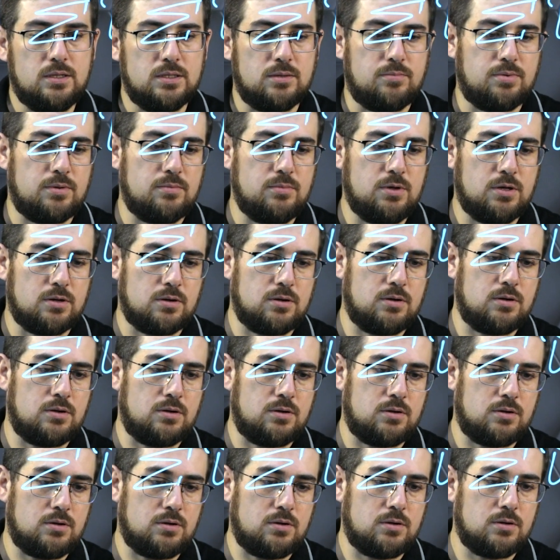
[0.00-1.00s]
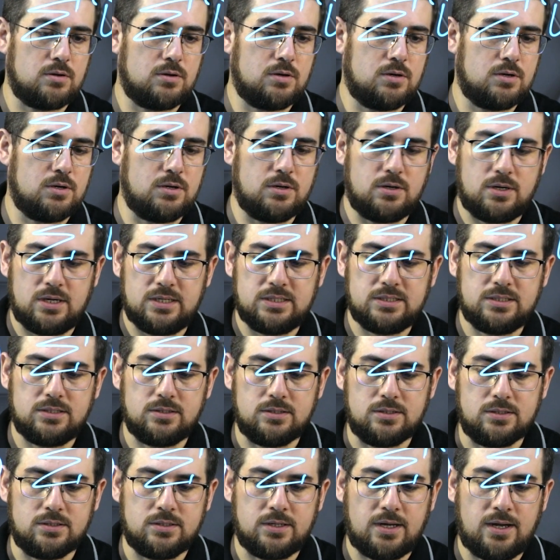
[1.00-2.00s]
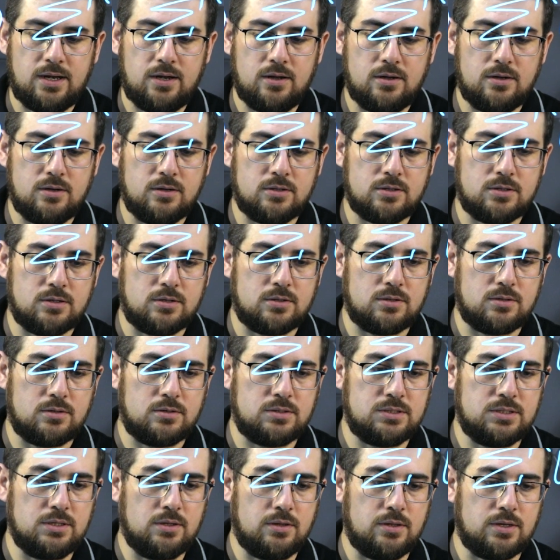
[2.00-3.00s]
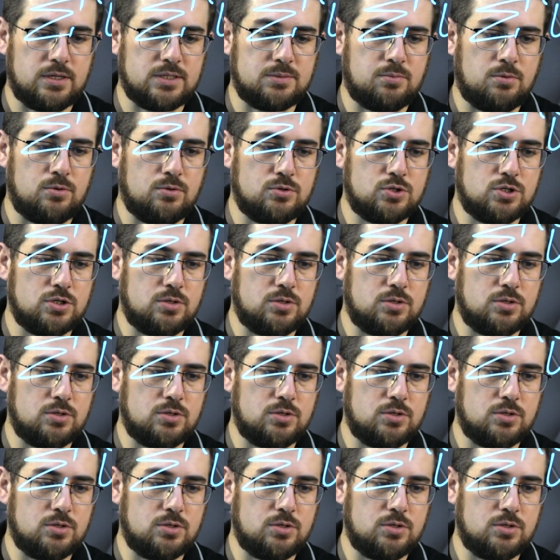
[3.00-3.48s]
And for example, this force is at an angle to the axis of the part,